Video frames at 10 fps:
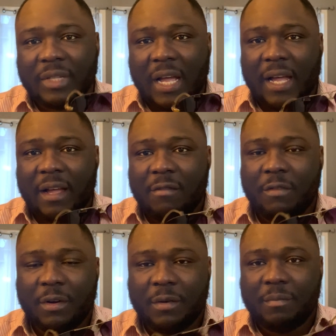I have
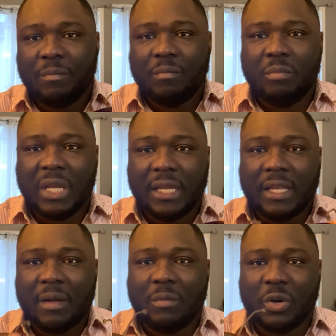a
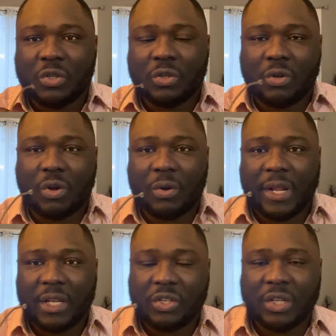big emotional
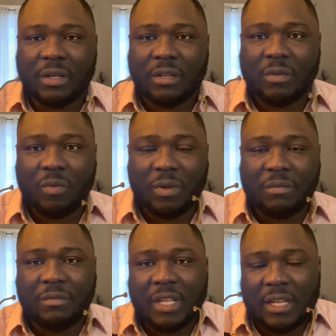connection
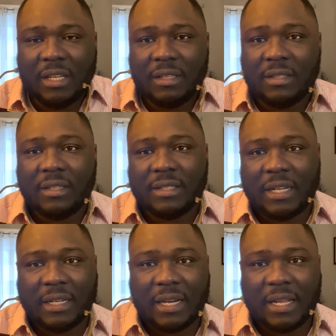with these
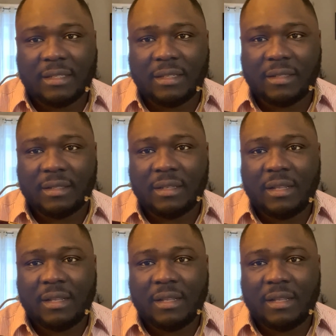sunglasses